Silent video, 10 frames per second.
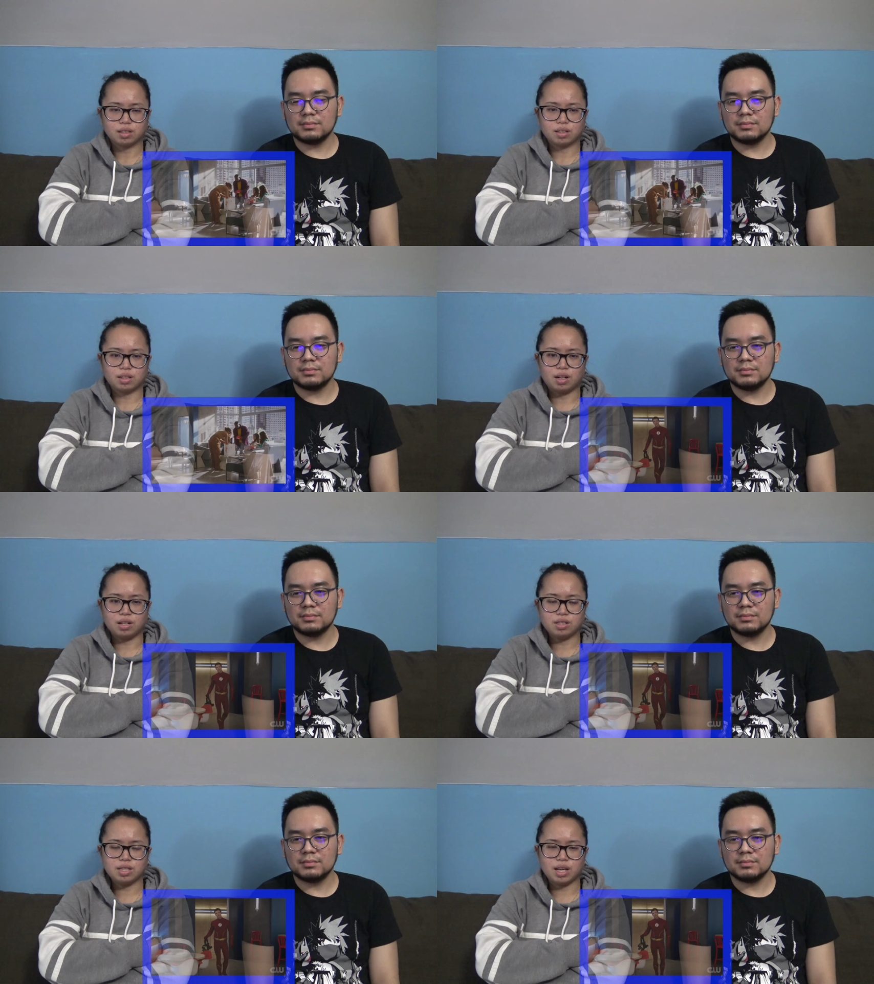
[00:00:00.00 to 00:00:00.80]
Speaker 1: They're
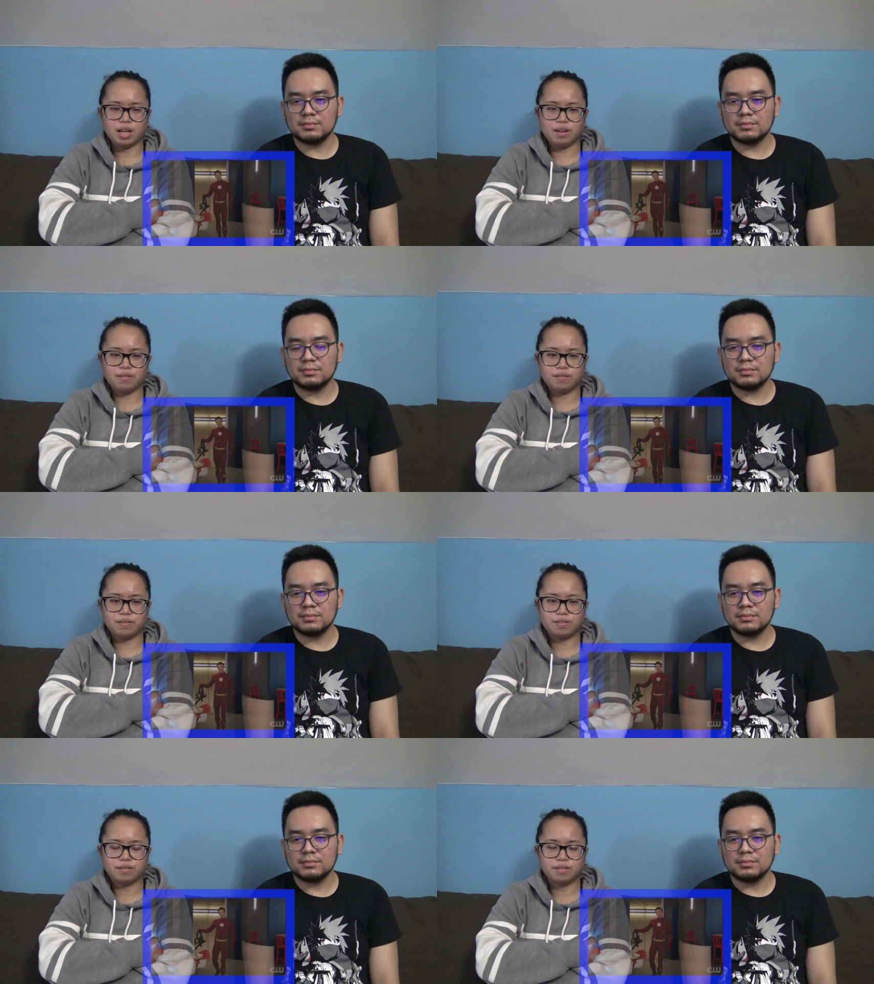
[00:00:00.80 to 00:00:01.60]
all safe.
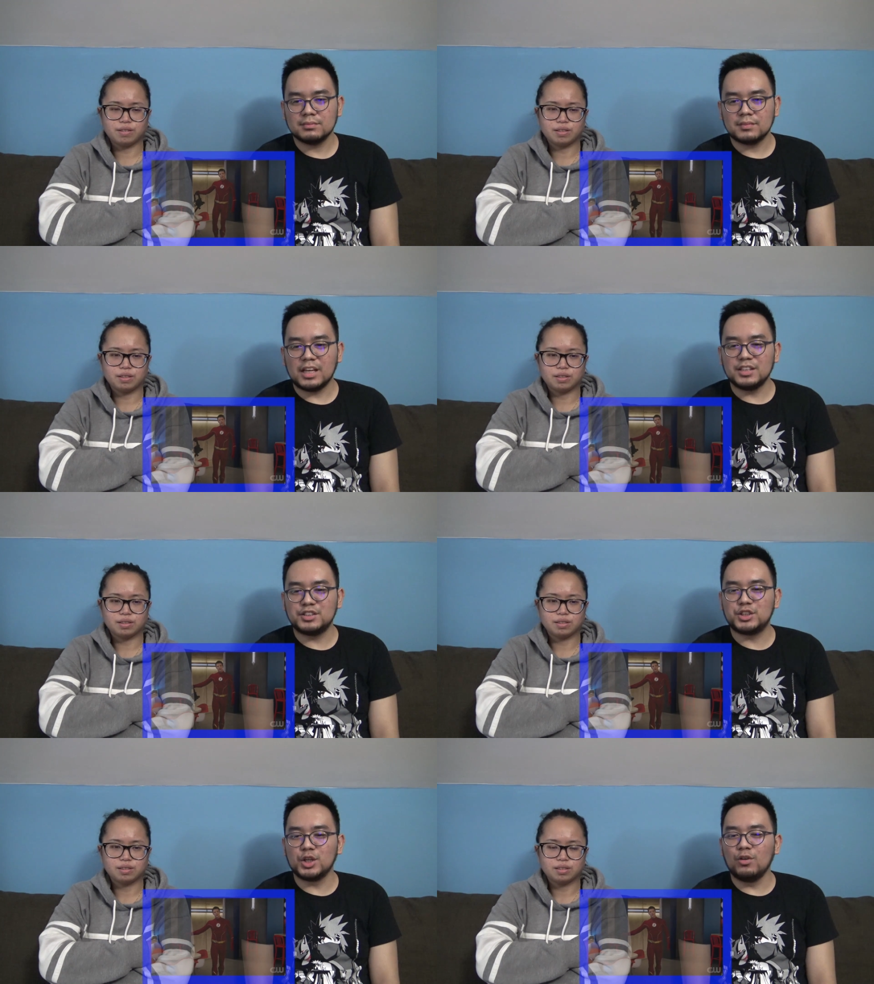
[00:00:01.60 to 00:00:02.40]

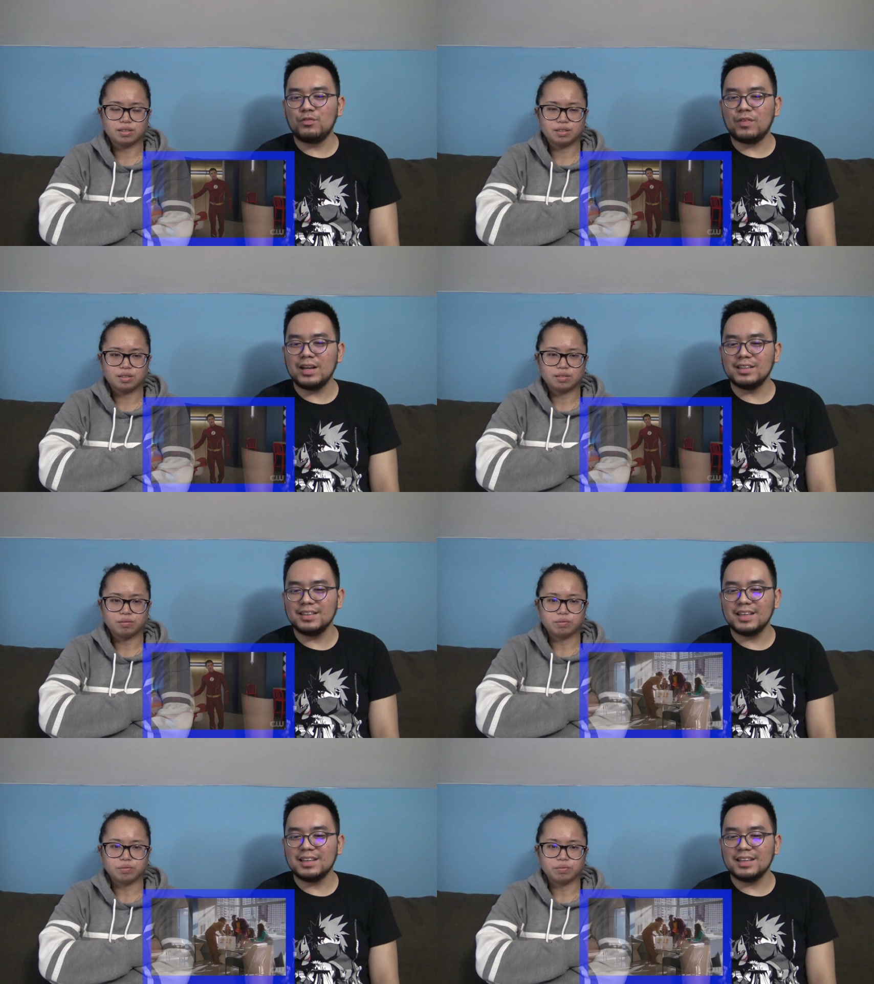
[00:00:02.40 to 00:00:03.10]
Speaker 2: Is Joe finally